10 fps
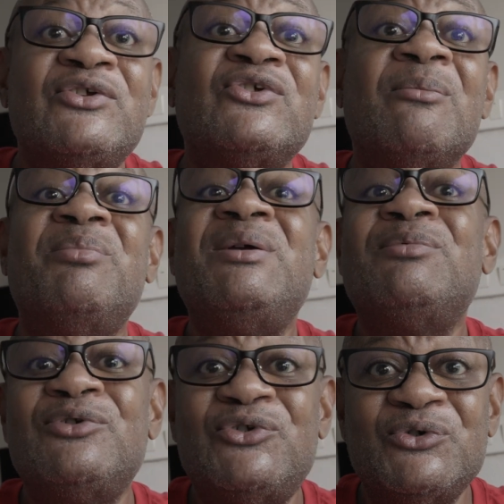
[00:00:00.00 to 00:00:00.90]
Some
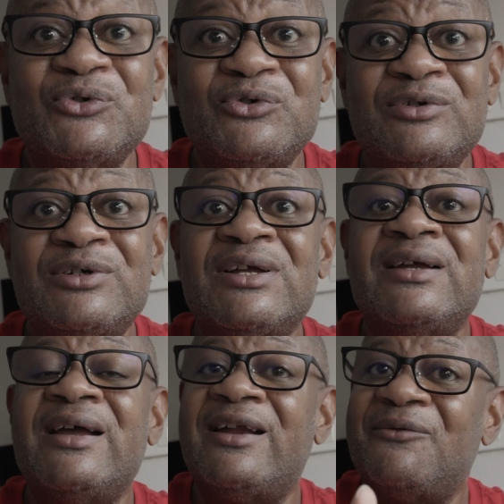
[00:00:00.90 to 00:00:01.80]
people do,
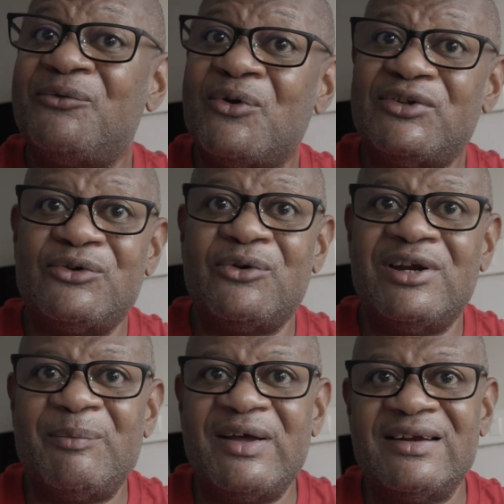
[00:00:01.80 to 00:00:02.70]
And of course, it's going
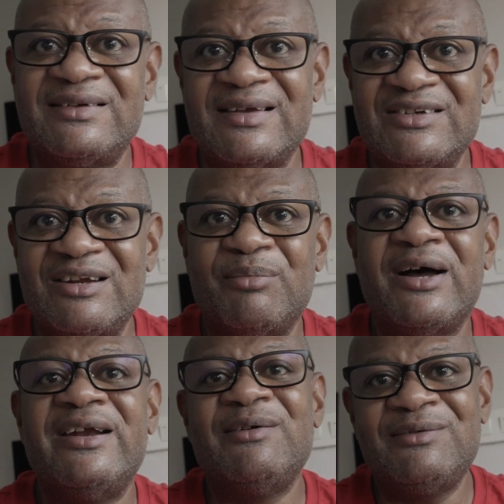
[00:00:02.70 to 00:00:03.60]
to depend on the size of the
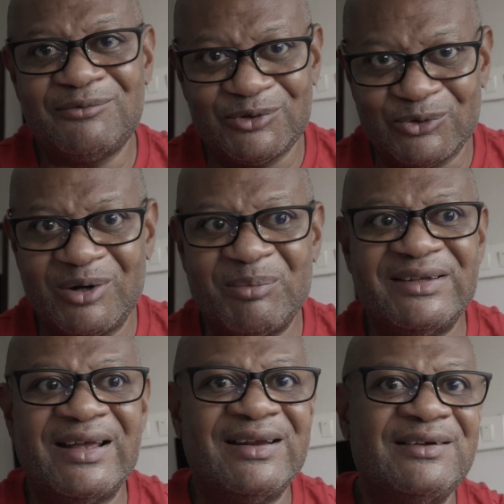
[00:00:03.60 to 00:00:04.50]
body. We'll talk
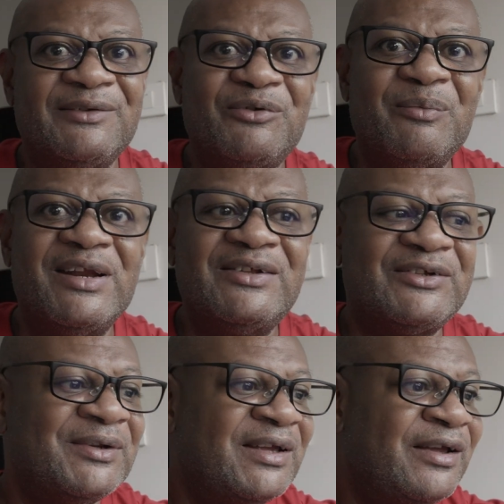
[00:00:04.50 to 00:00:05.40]
about that in a few minutes.